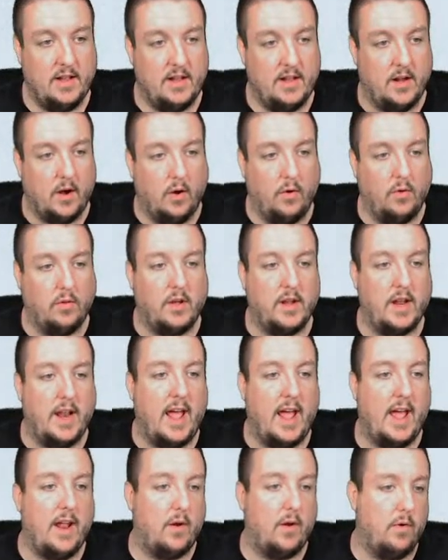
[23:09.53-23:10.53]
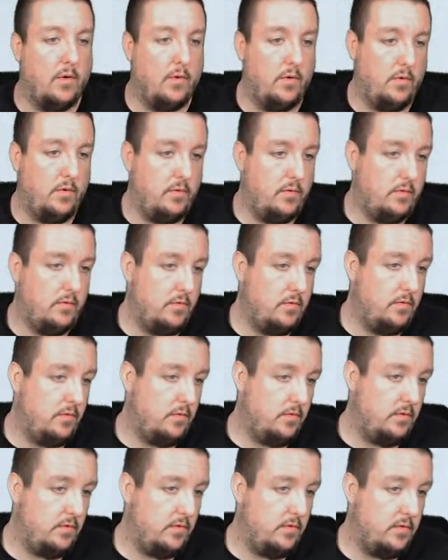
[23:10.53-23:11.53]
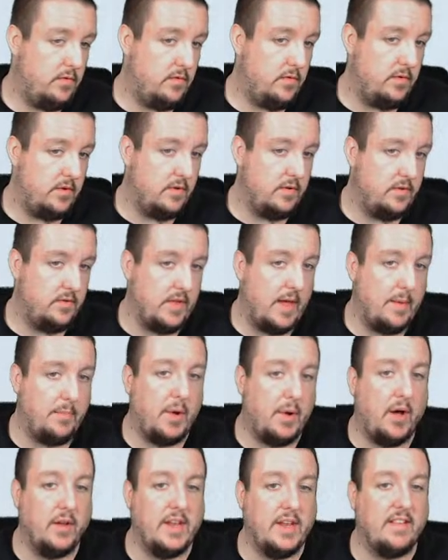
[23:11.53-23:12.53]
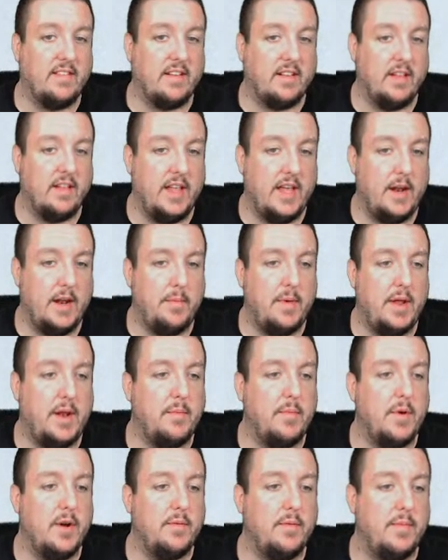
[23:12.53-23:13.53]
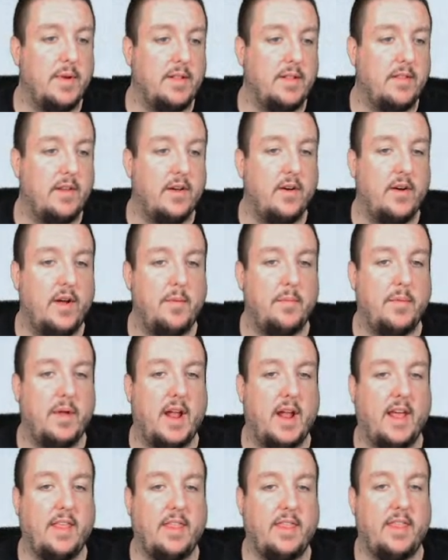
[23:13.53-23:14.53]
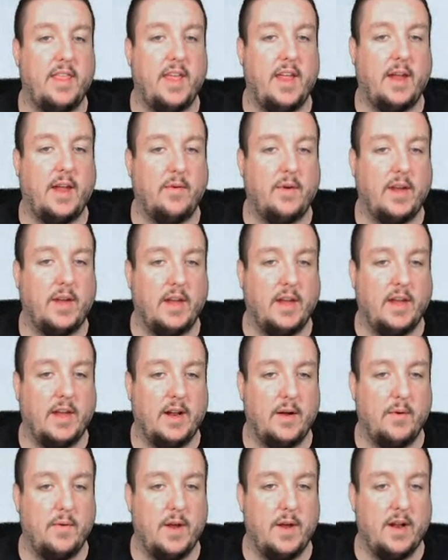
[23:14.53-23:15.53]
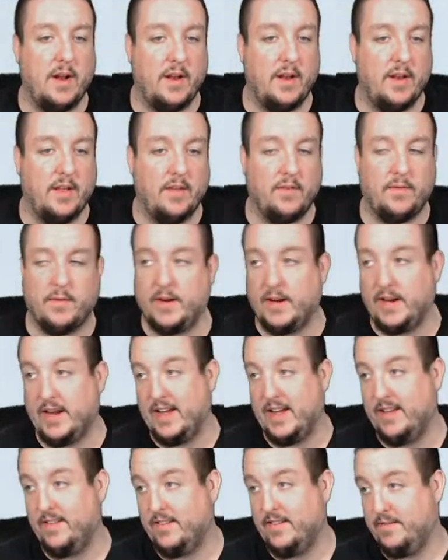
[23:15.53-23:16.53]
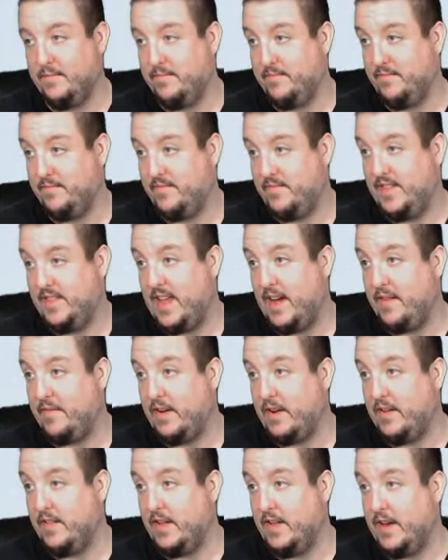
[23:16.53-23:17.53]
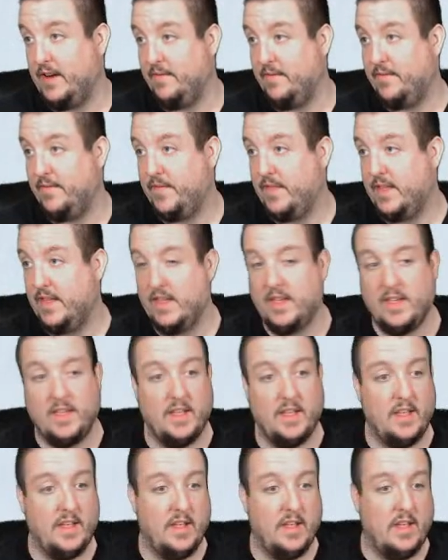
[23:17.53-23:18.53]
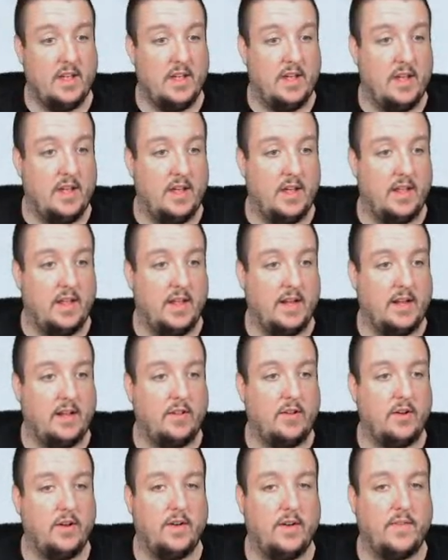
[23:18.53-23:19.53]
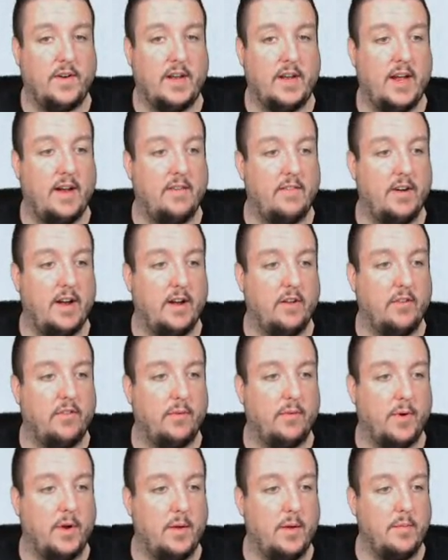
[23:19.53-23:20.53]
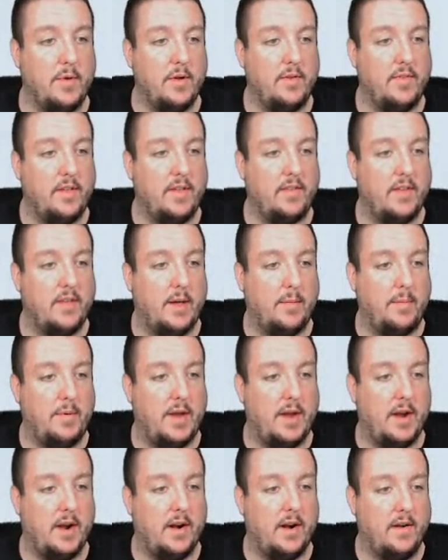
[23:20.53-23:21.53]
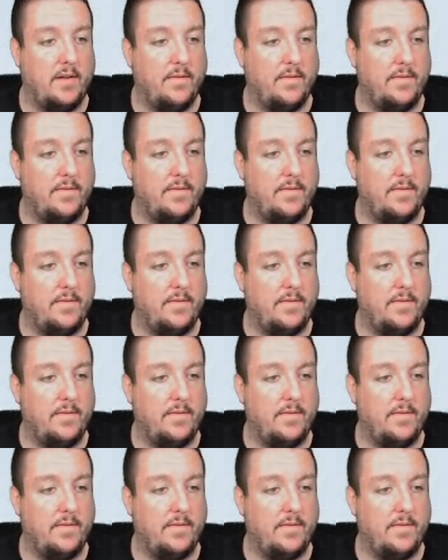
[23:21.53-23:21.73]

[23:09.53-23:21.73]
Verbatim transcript: Oh, look at that. Oh, that ball needs a little bit of movement to it, but I think we can get a win on this one, guys. Definitely. I like the two different camera angles, so we're going to move this up here.